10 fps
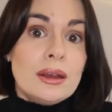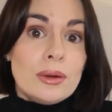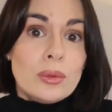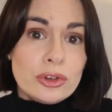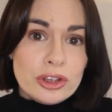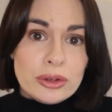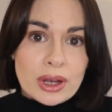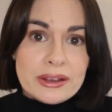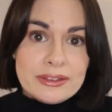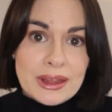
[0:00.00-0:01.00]
What do you
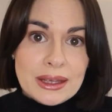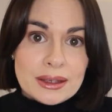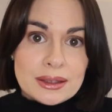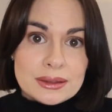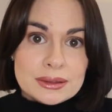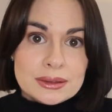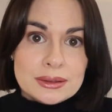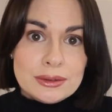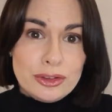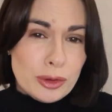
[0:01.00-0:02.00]
guys think?
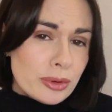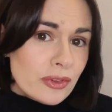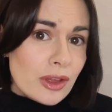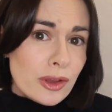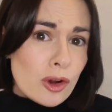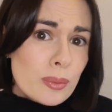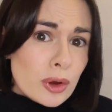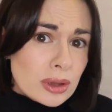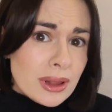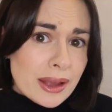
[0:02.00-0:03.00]
Do you prefer the old
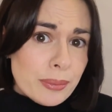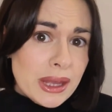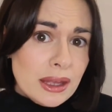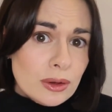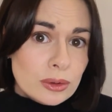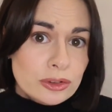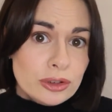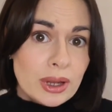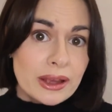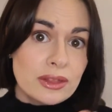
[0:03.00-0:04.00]
model like me, or do you
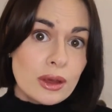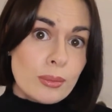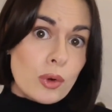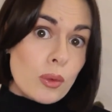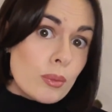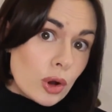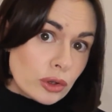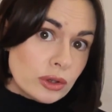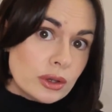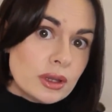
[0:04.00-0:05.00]
like the more
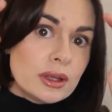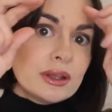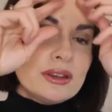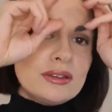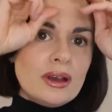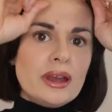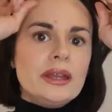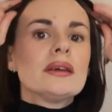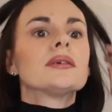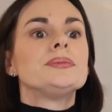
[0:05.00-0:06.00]
modern design?
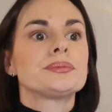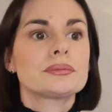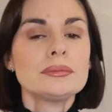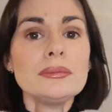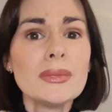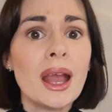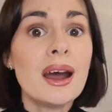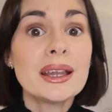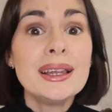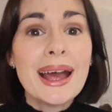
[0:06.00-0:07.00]

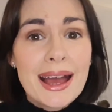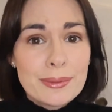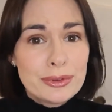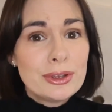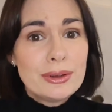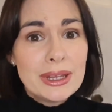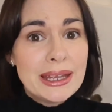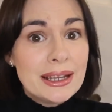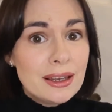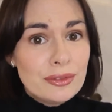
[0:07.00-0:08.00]
I'd absolutely
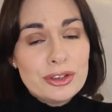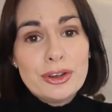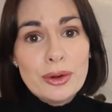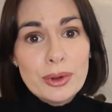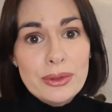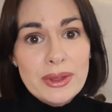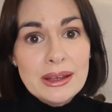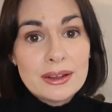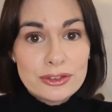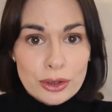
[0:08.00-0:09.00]
love to know what you
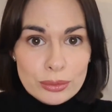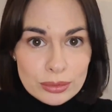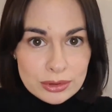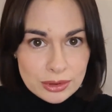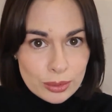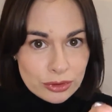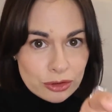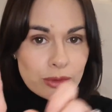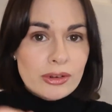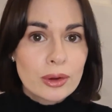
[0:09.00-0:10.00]
think, so go and
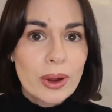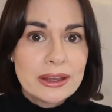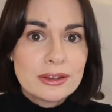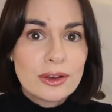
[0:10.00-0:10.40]
scroll away to the